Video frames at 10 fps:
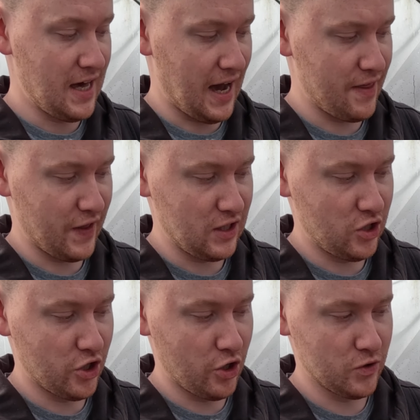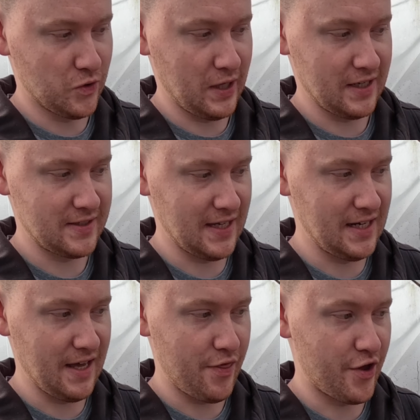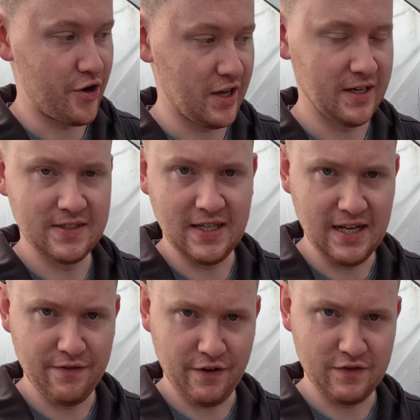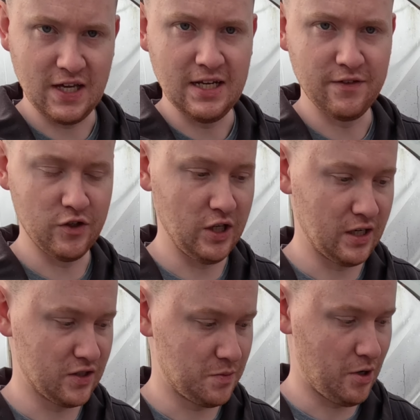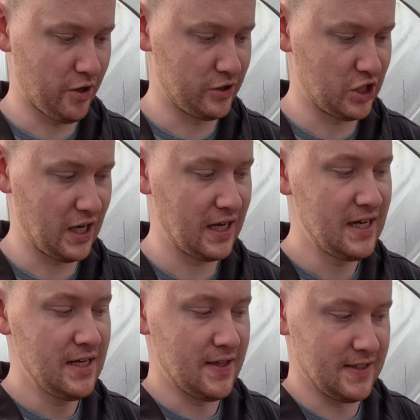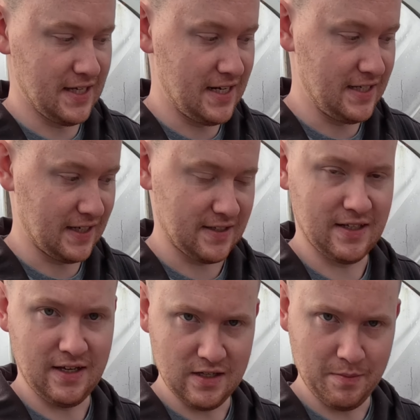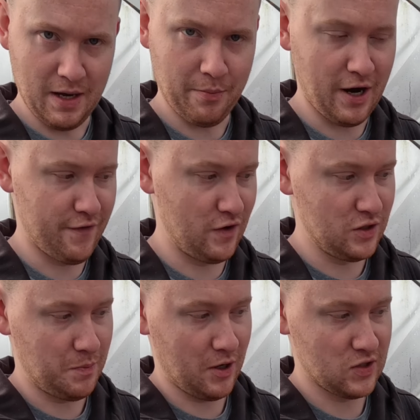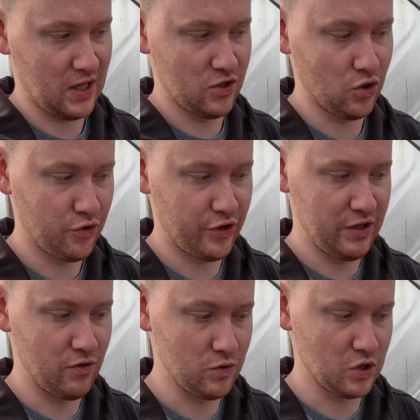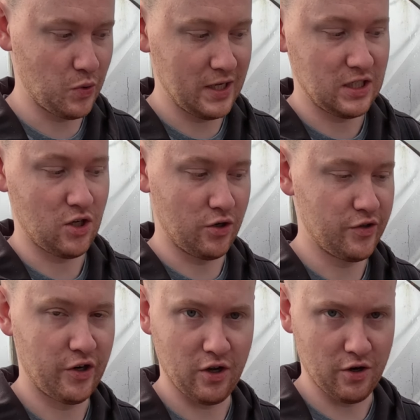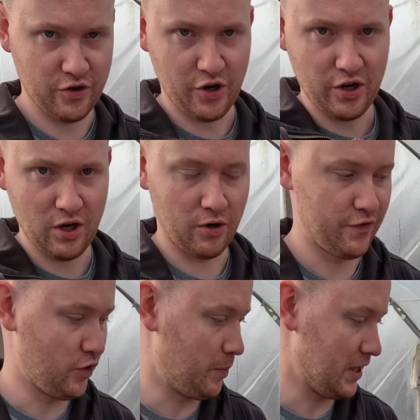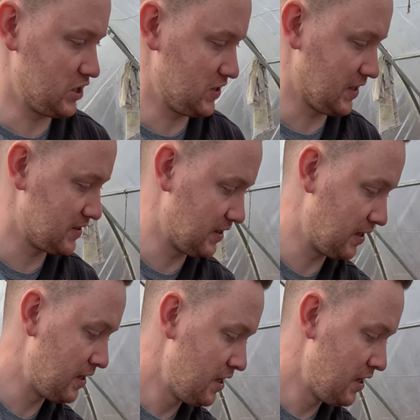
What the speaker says: I think you now also get a CD30 and a CD15 if you need a smaller tray. The CD60 is my preference because I can do 3 rows of 20 or 30 and 30 or a full batch of 60.